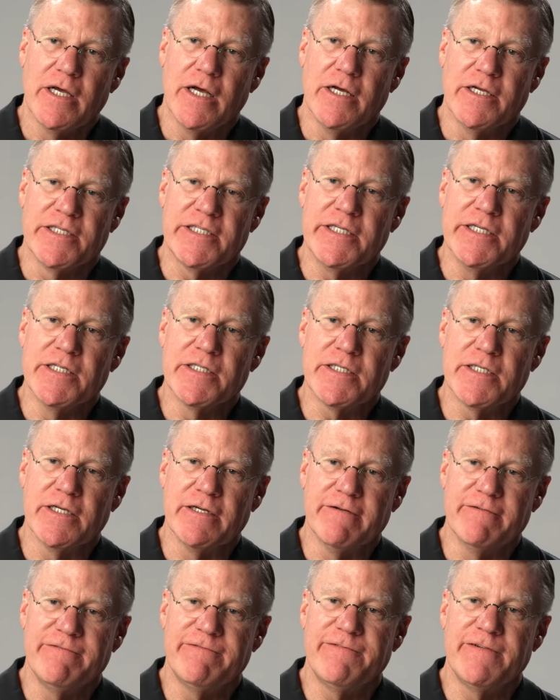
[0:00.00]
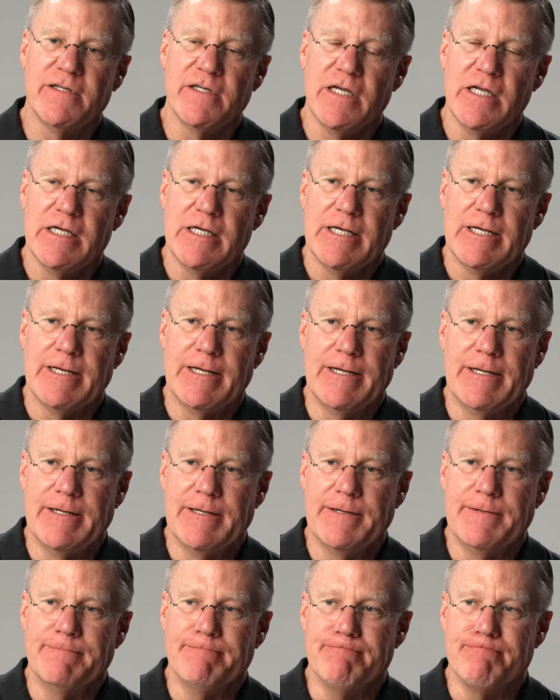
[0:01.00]
a sense of
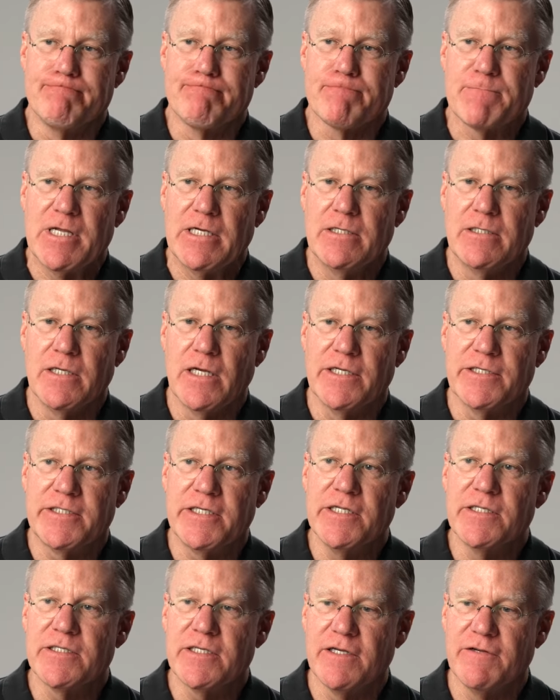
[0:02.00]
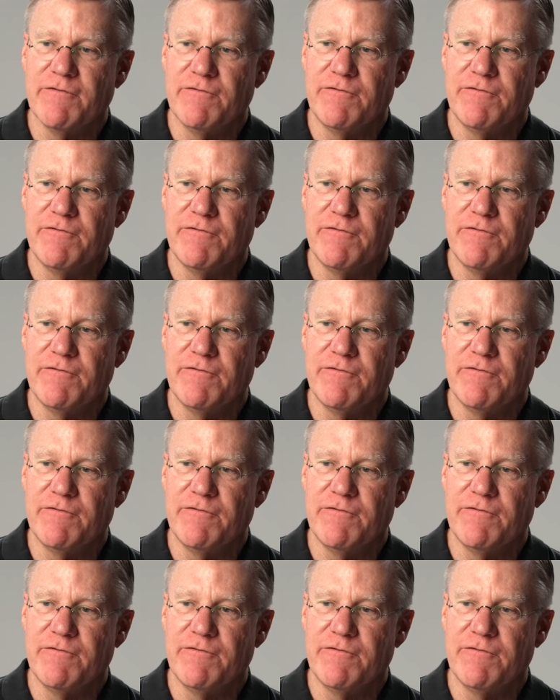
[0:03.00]
kindness, a sense